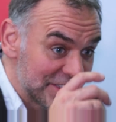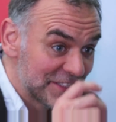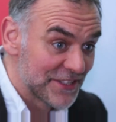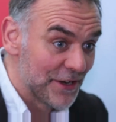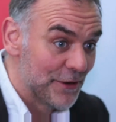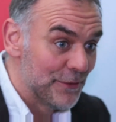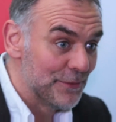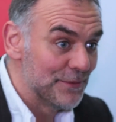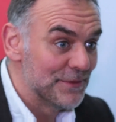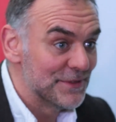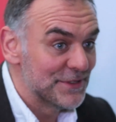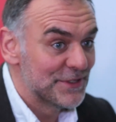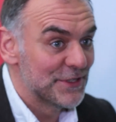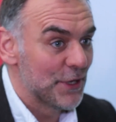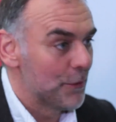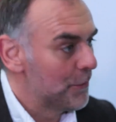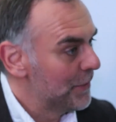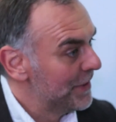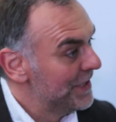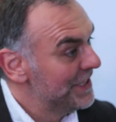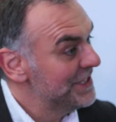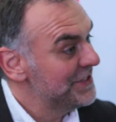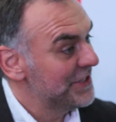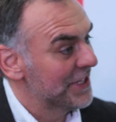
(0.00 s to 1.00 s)
So
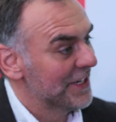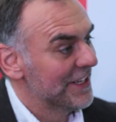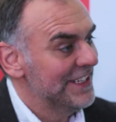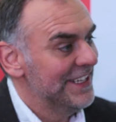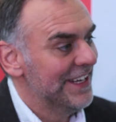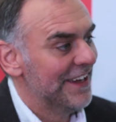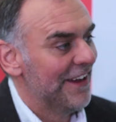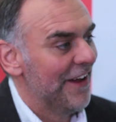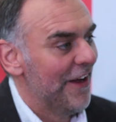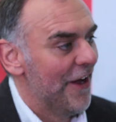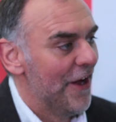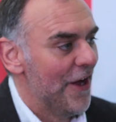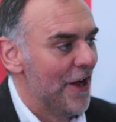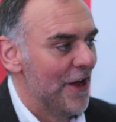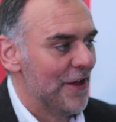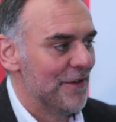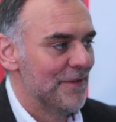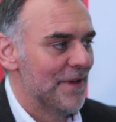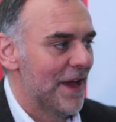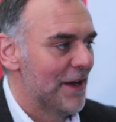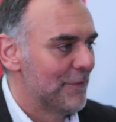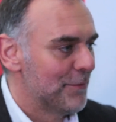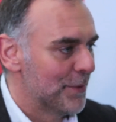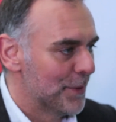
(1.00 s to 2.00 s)
initially,
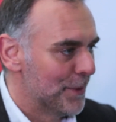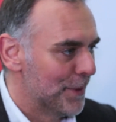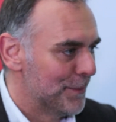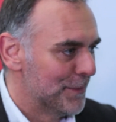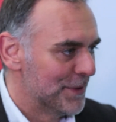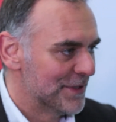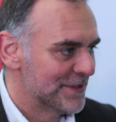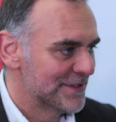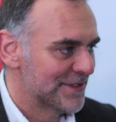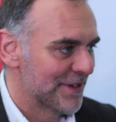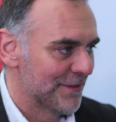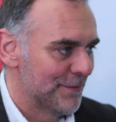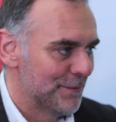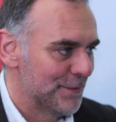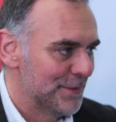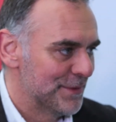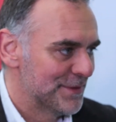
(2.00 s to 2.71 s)
everyone was